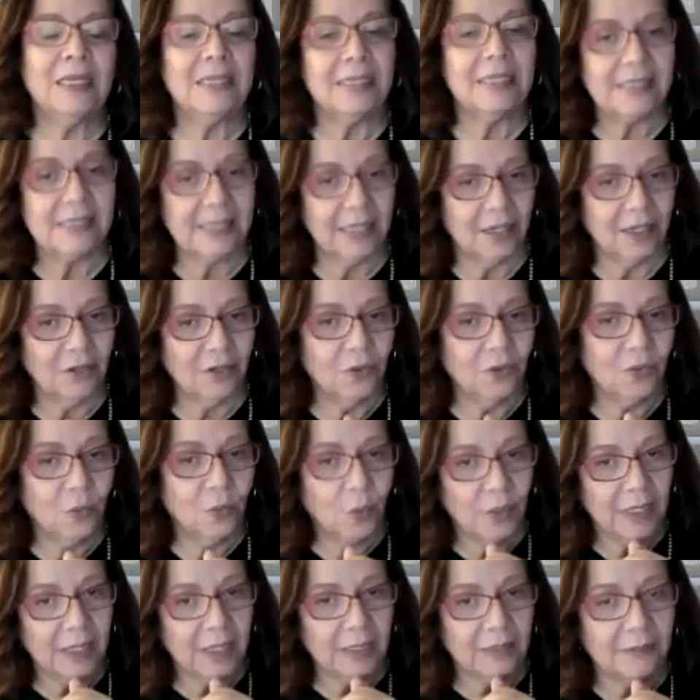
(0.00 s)
The
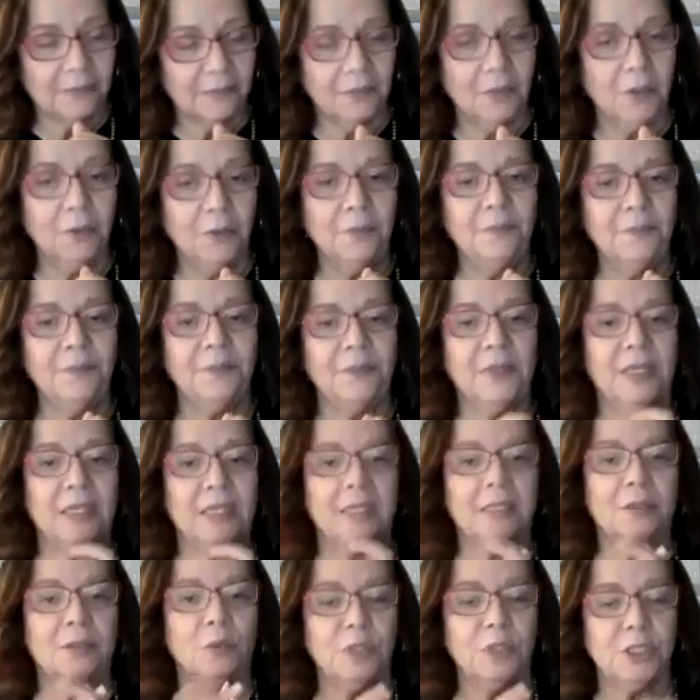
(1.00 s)
second way
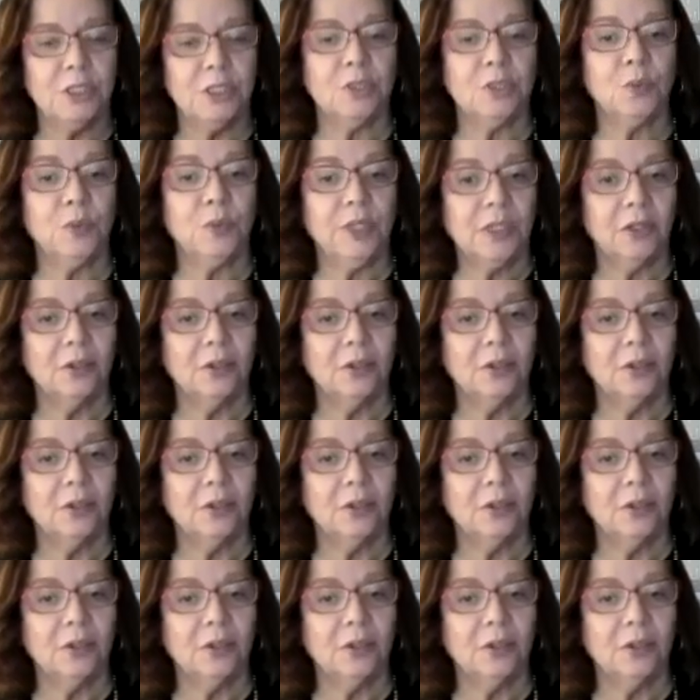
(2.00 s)
in which we